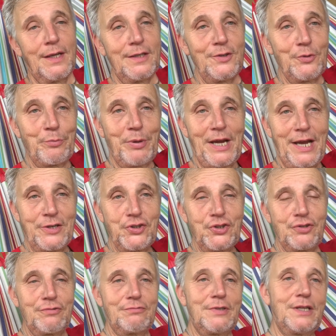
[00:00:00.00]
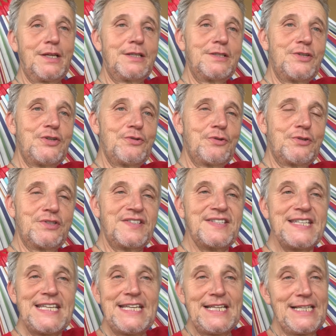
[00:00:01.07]
your passion and your
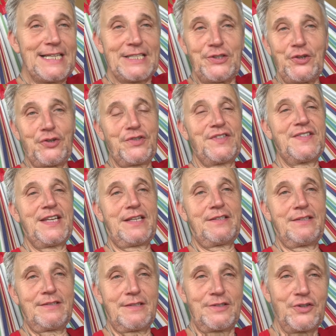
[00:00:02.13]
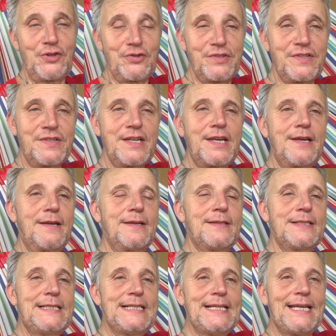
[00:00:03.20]
seal and your zest and your sin.
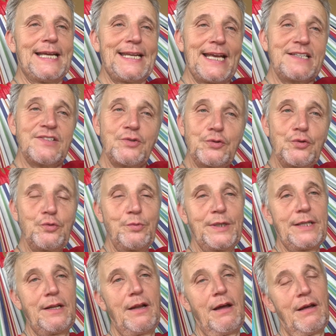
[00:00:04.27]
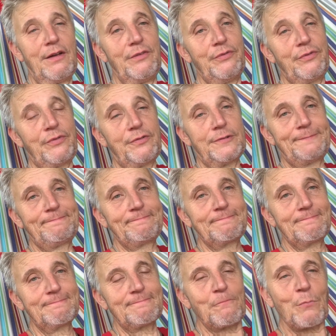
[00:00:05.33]
It has to do with love
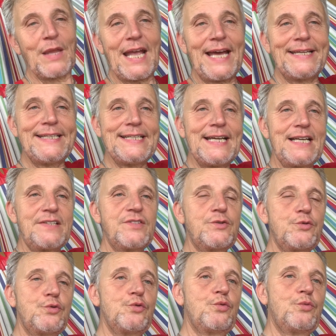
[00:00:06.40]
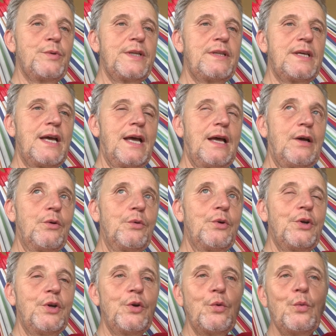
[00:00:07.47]
and it has to do with how
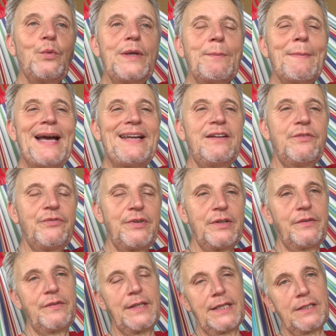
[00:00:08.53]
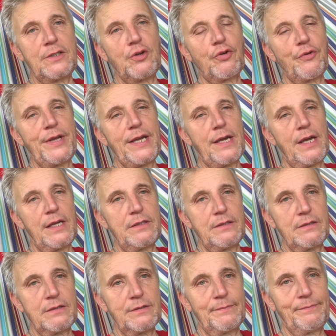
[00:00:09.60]
we manifest and
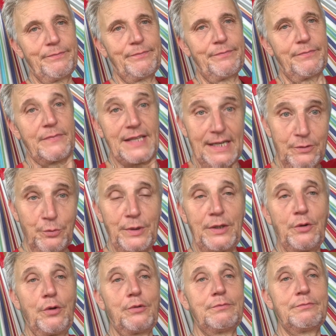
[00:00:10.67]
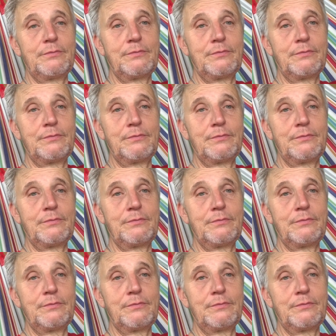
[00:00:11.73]
create. That we know.